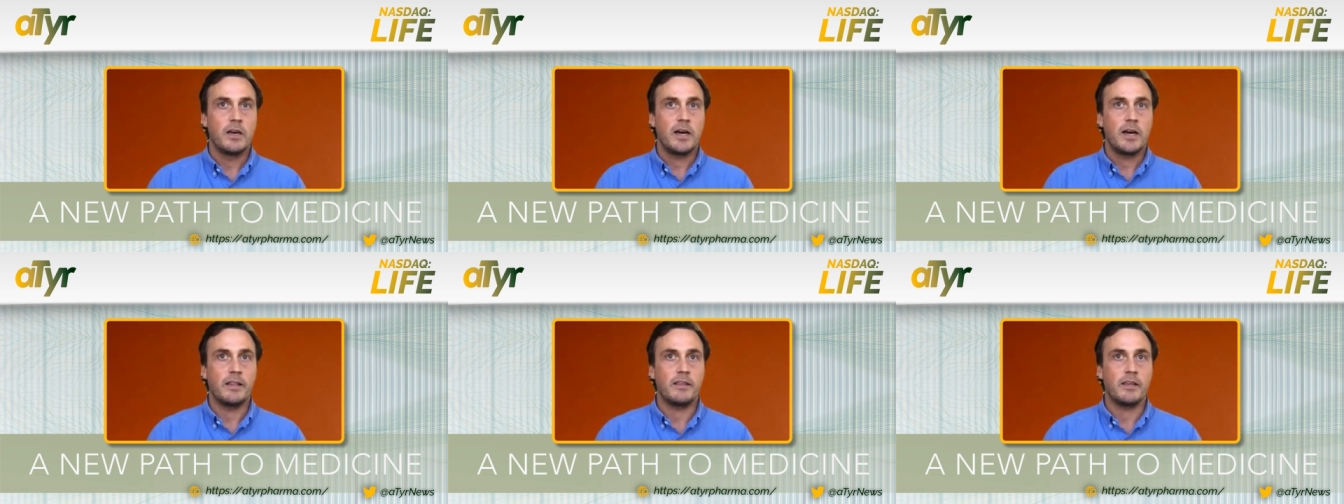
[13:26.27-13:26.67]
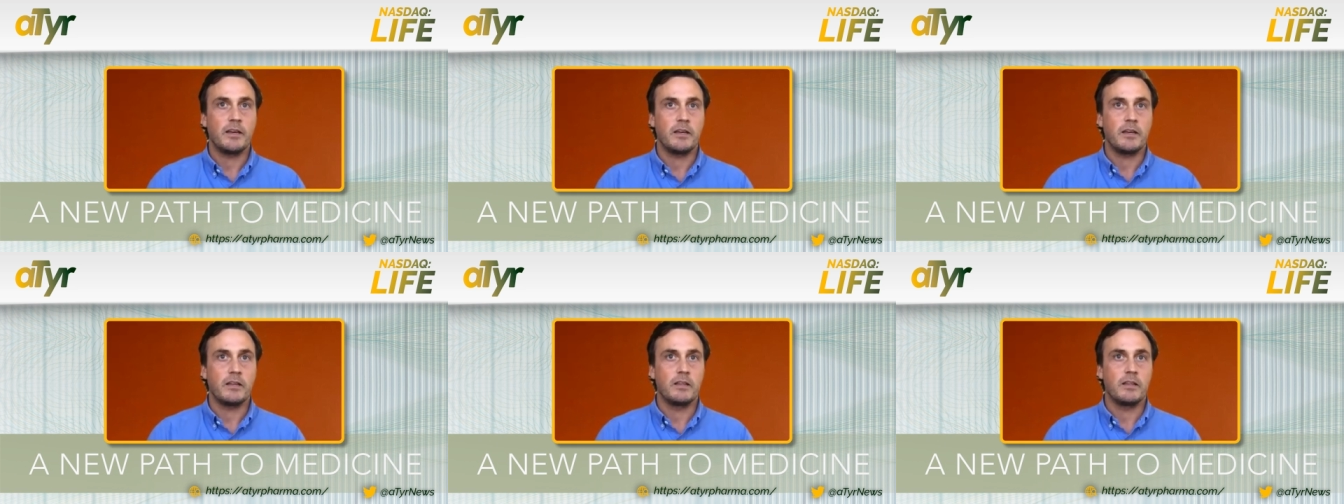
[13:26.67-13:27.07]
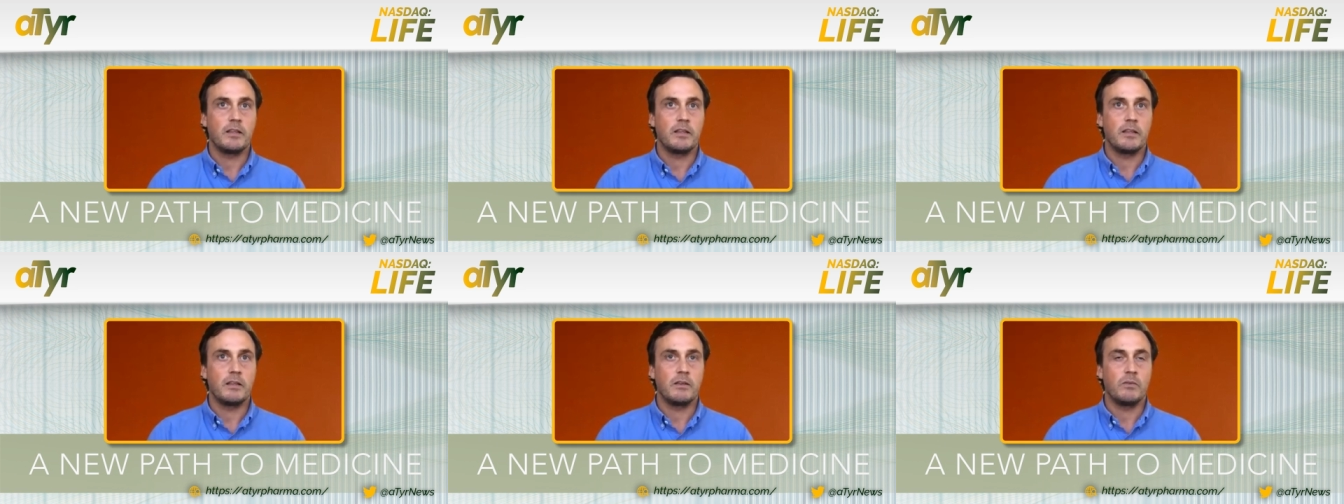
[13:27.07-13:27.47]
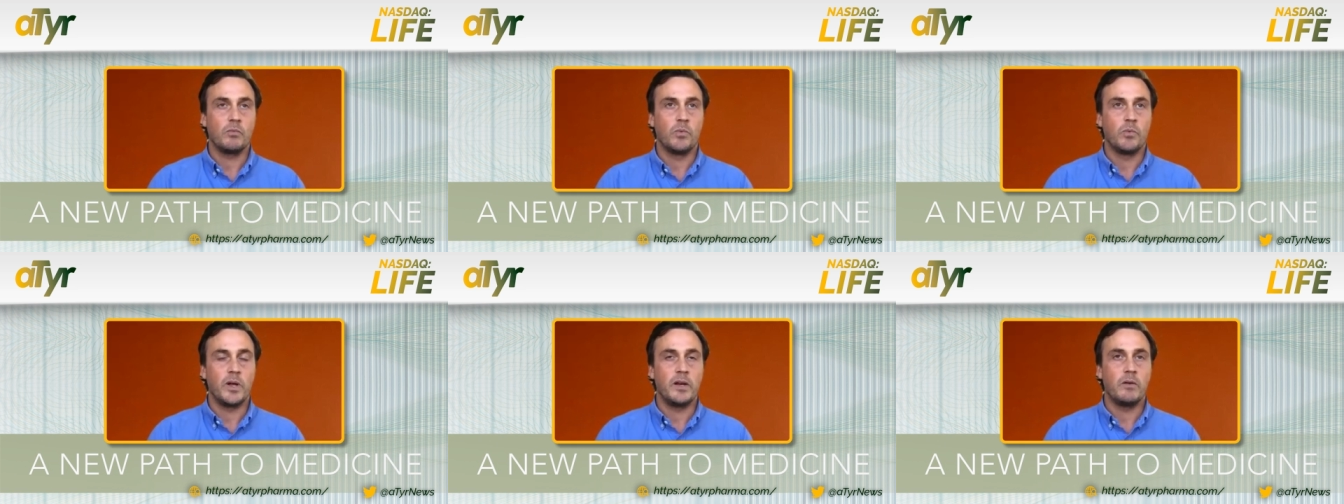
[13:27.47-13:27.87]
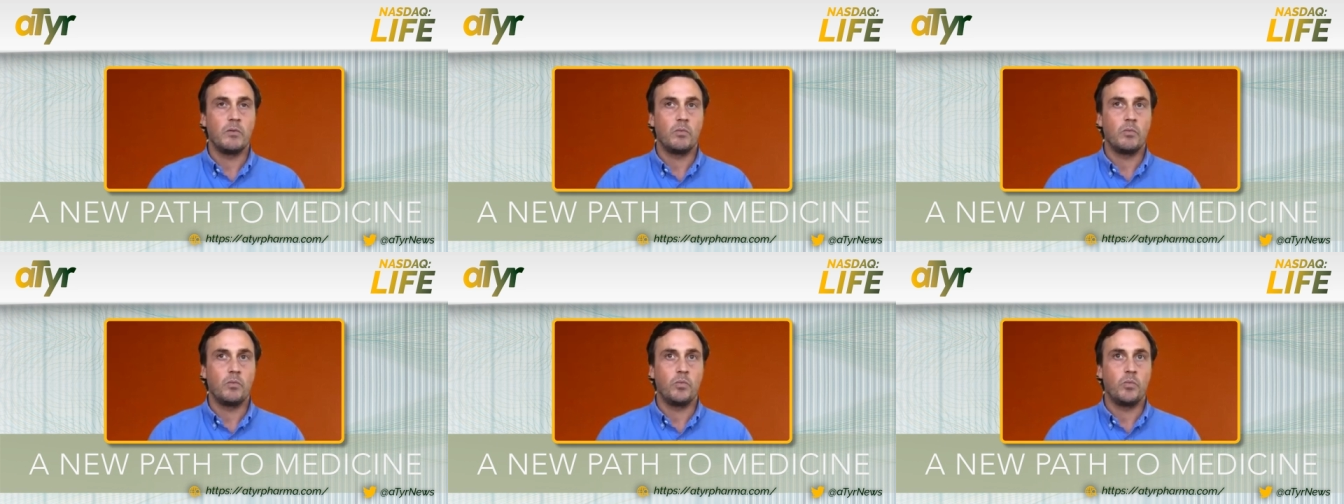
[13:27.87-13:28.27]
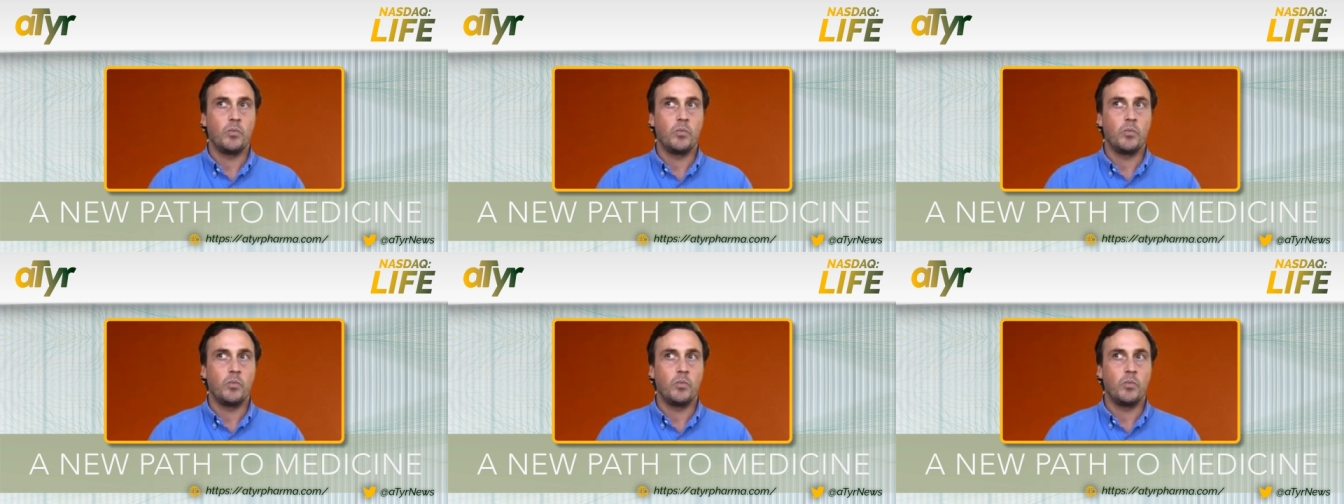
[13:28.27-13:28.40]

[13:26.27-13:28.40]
I think when